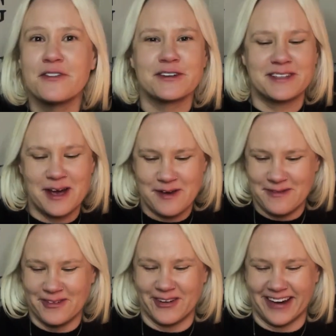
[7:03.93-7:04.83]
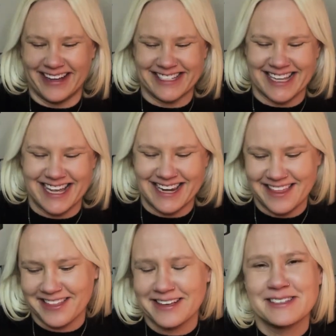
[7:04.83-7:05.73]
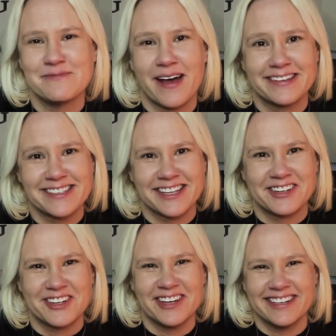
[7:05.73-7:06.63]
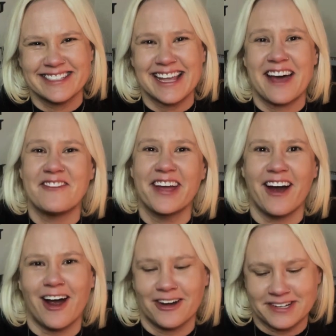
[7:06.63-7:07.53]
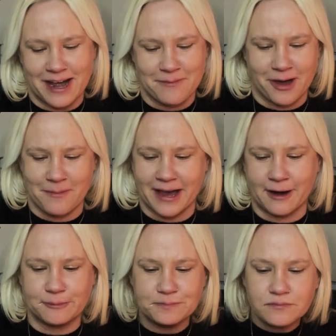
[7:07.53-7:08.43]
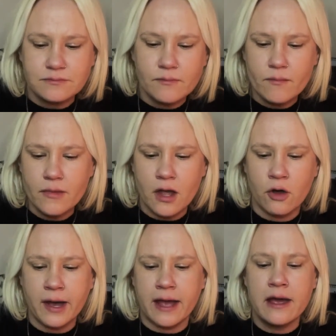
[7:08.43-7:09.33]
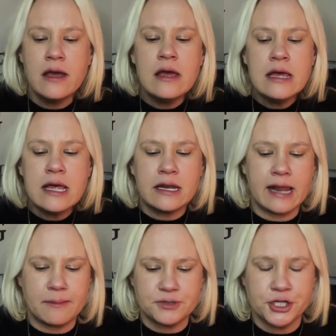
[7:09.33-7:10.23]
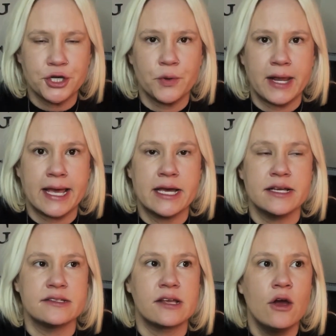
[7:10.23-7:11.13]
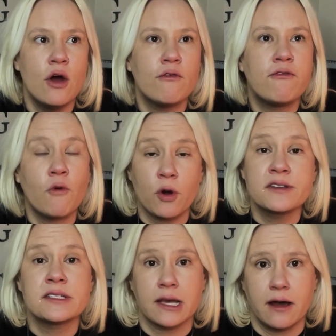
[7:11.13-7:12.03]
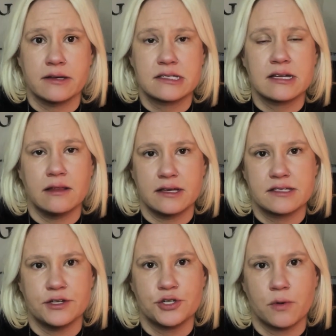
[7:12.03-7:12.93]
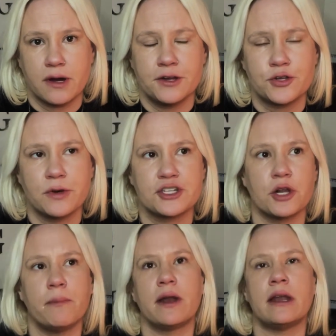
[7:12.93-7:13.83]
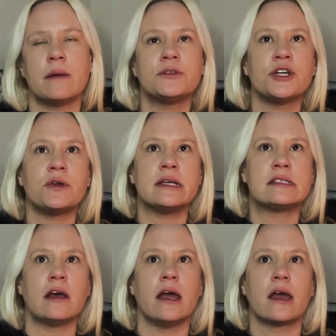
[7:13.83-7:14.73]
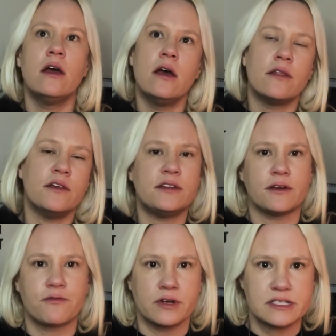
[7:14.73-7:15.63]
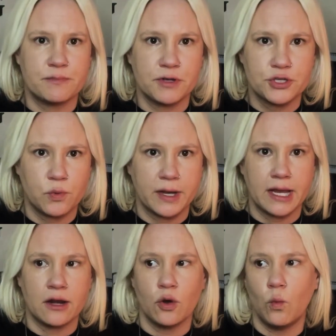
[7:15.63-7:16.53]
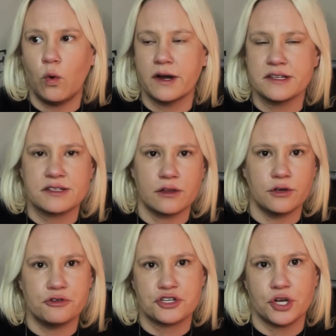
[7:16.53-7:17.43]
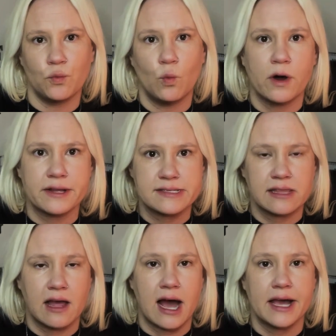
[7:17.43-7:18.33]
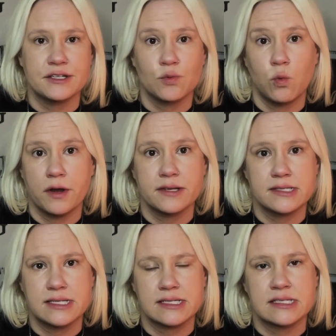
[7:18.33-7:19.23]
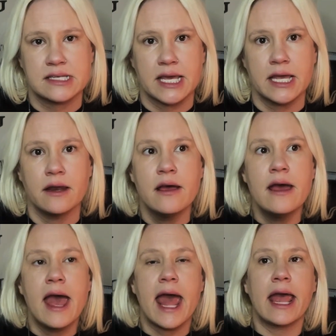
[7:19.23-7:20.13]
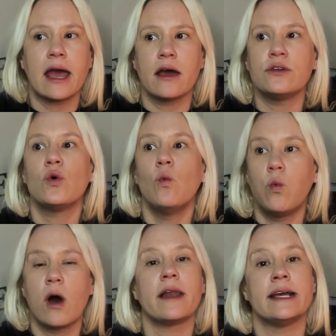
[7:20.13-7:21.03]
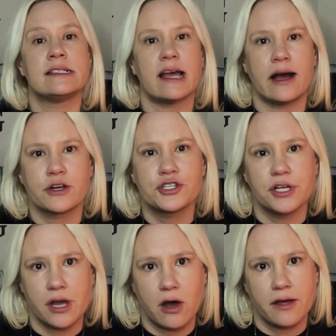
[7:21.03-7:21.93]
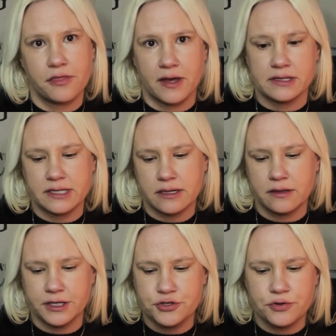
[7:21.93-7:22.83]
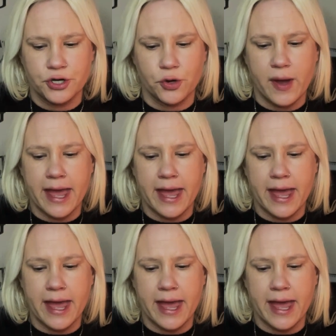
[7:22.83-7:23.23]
For some reason, this message is having a hard time coming out. Okay, Neptune is forcing us to listen to our intuition, but Neptune is like the difference between what is illusion, what is lies, what is deceit, and what is actually authentically true.